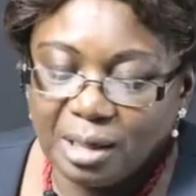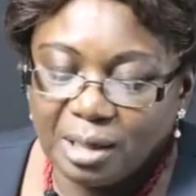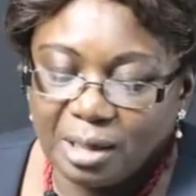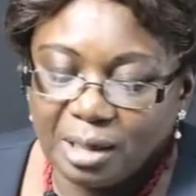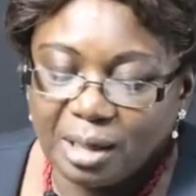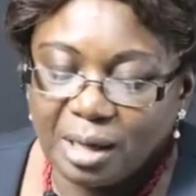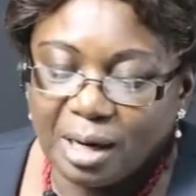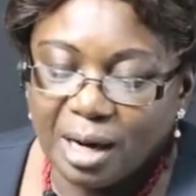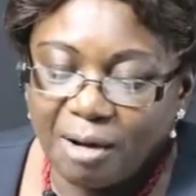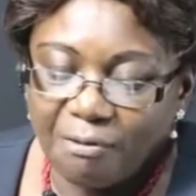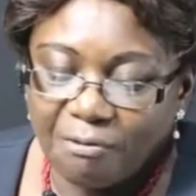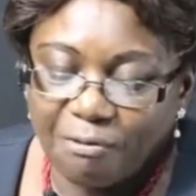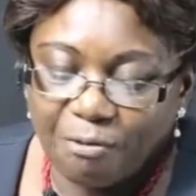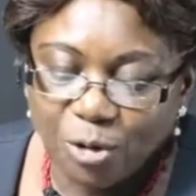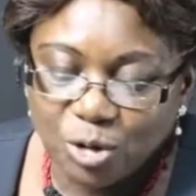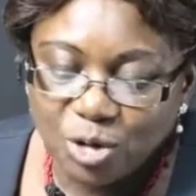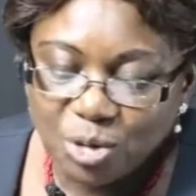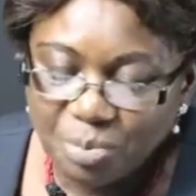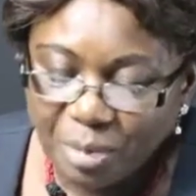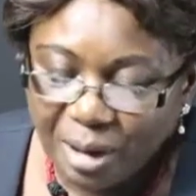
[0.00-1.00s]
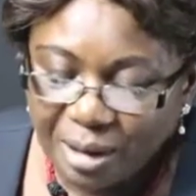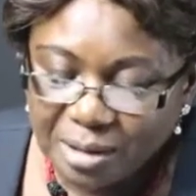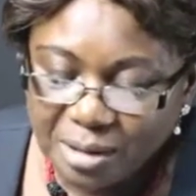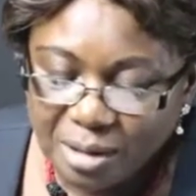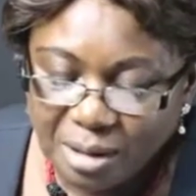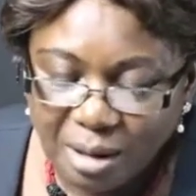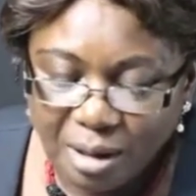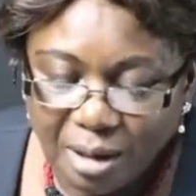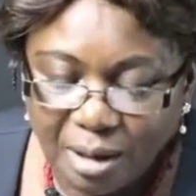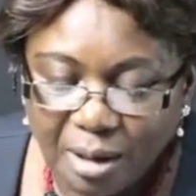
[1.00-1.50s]
reinforcement.
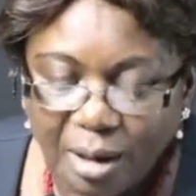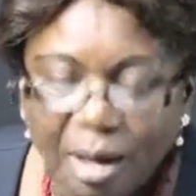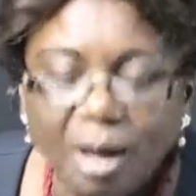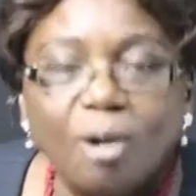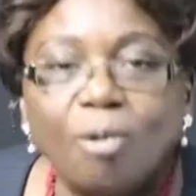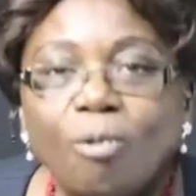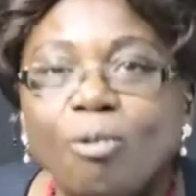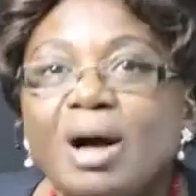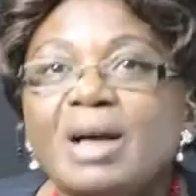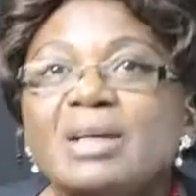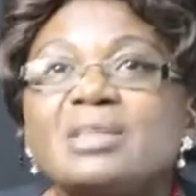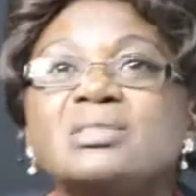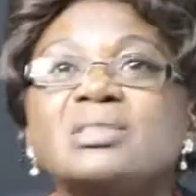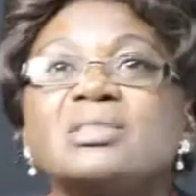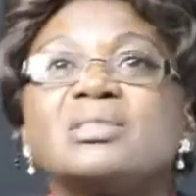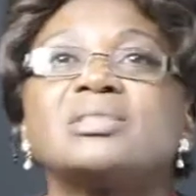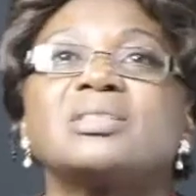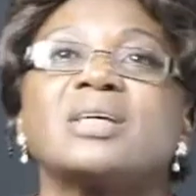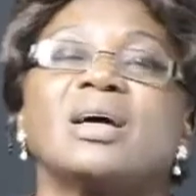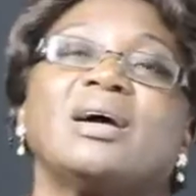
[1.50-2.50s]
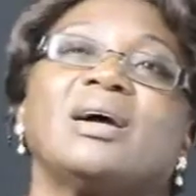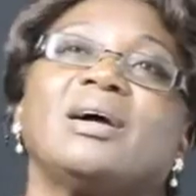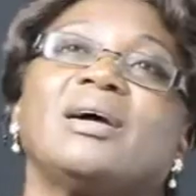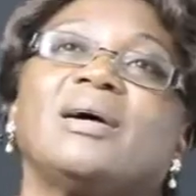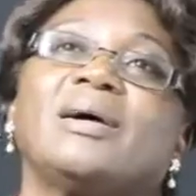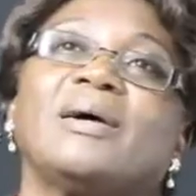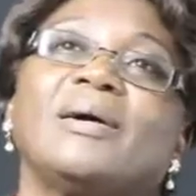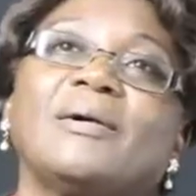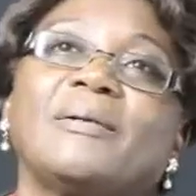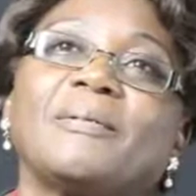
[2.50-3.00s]
Why is
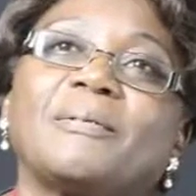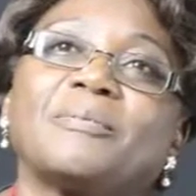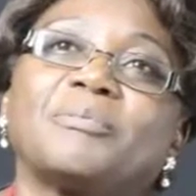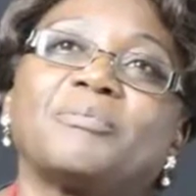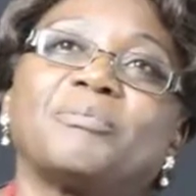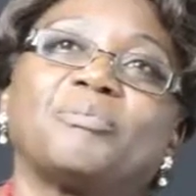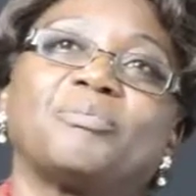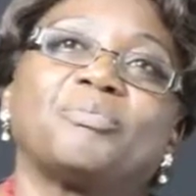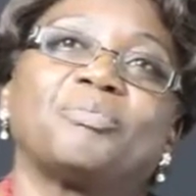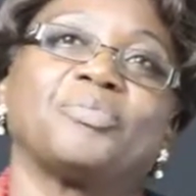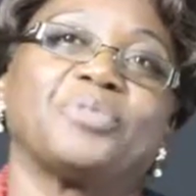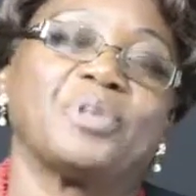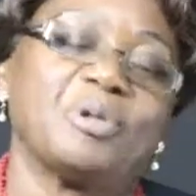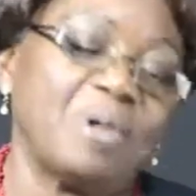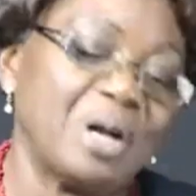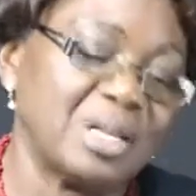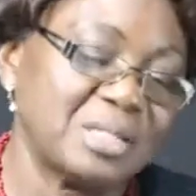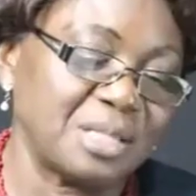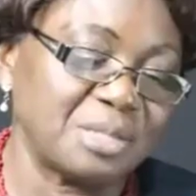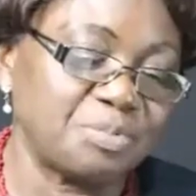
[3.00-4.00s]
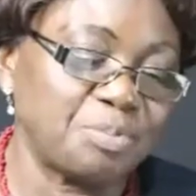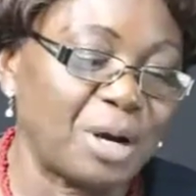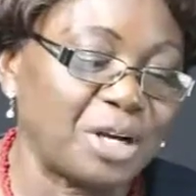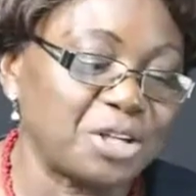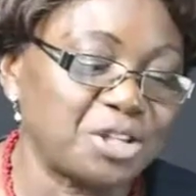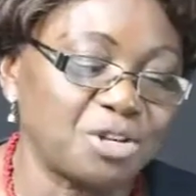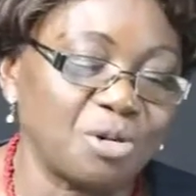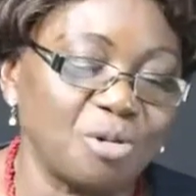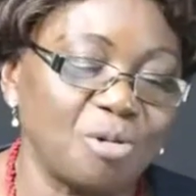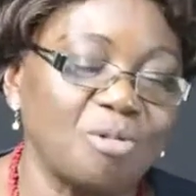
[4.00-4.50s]
it
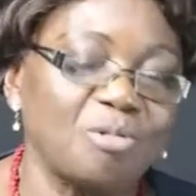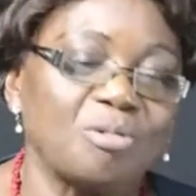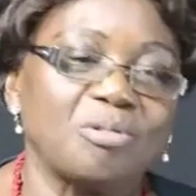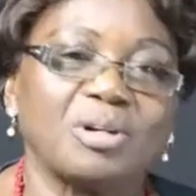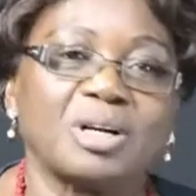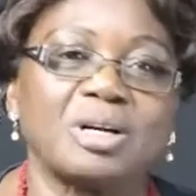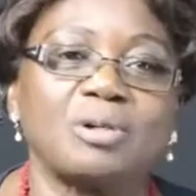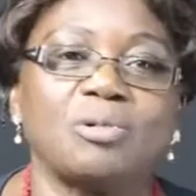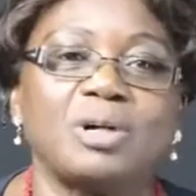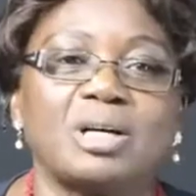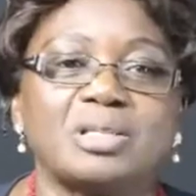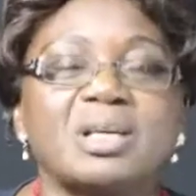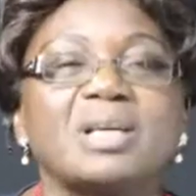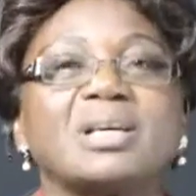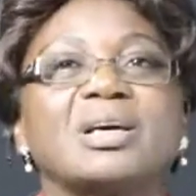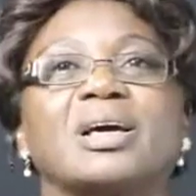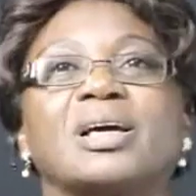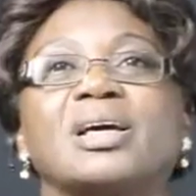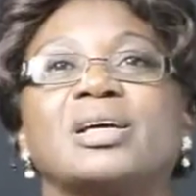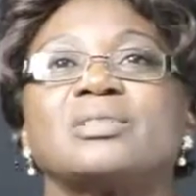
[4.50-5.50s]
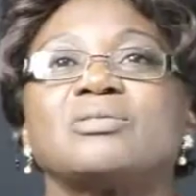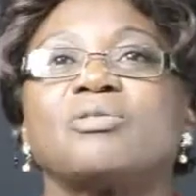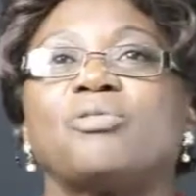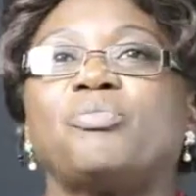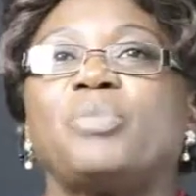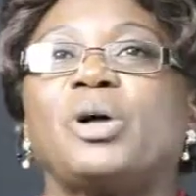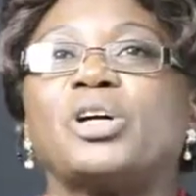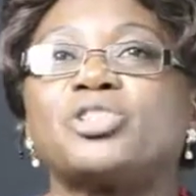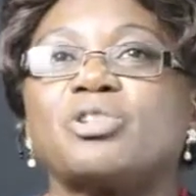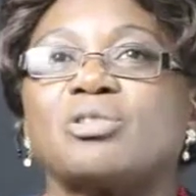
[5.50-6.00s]
partial? We are saying a case
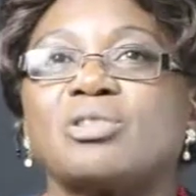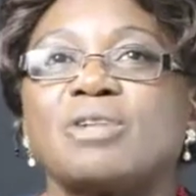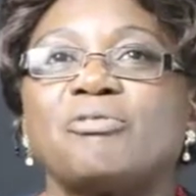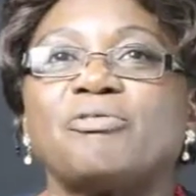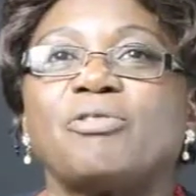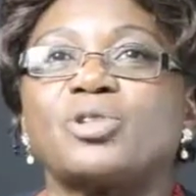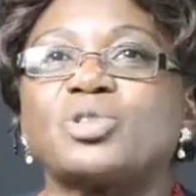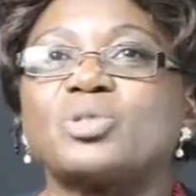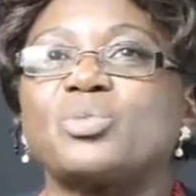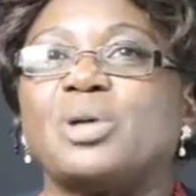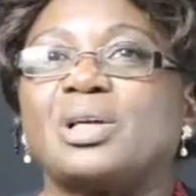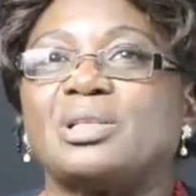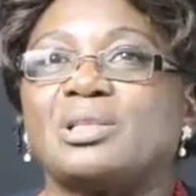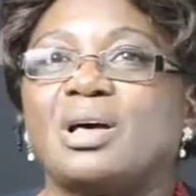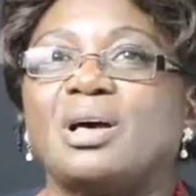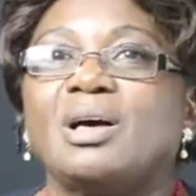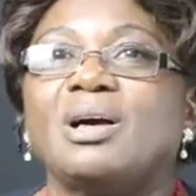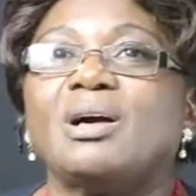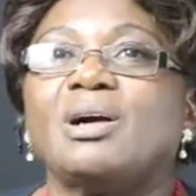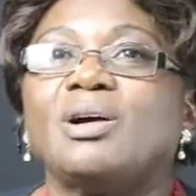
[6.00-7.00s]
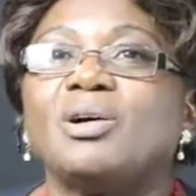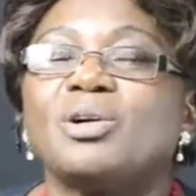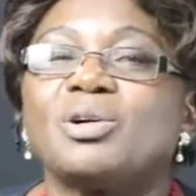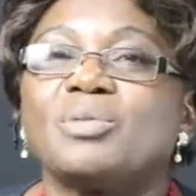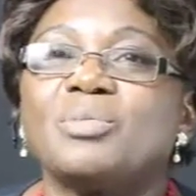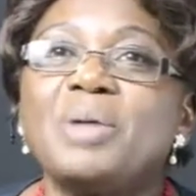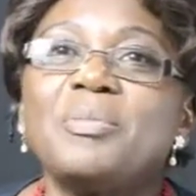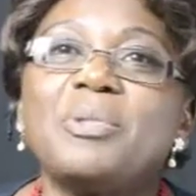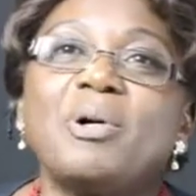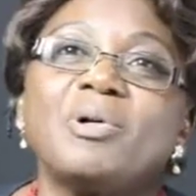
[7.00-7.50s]
of partial reinforcement.
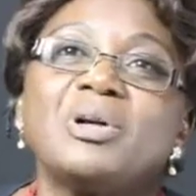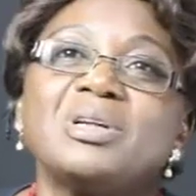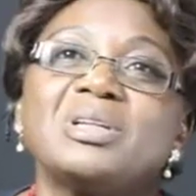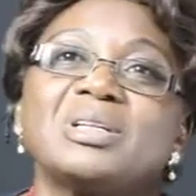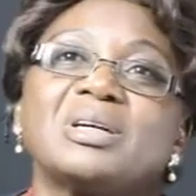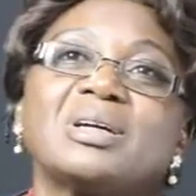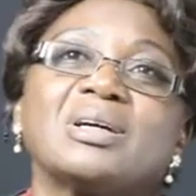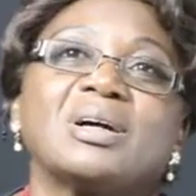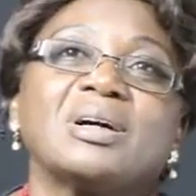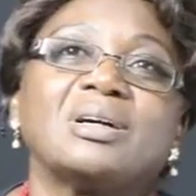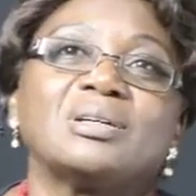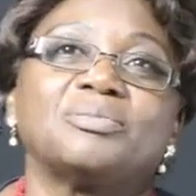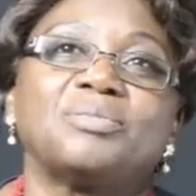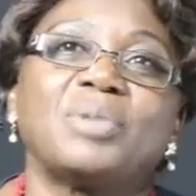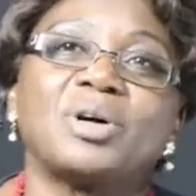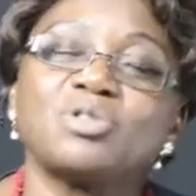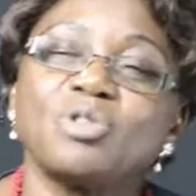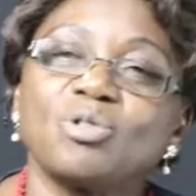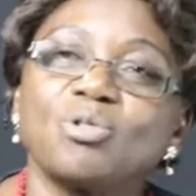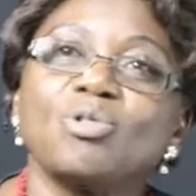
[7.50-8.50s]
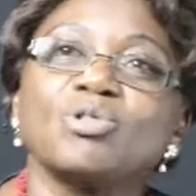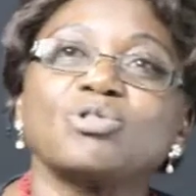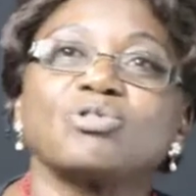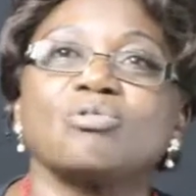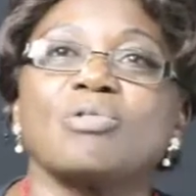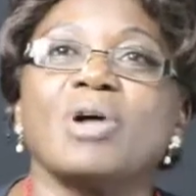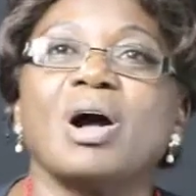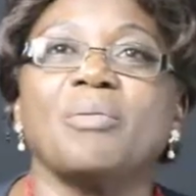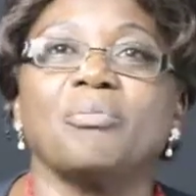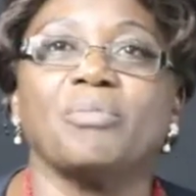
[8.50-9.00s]
Remember when the person goes
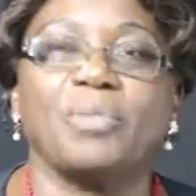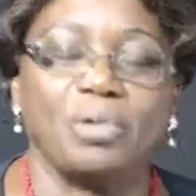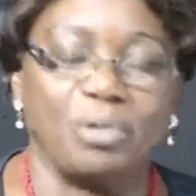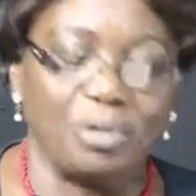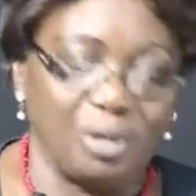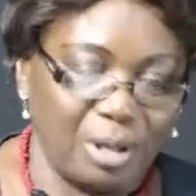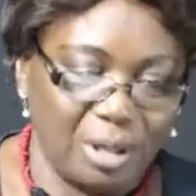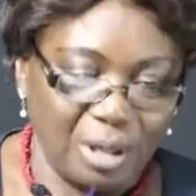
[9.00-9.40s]
to gamble,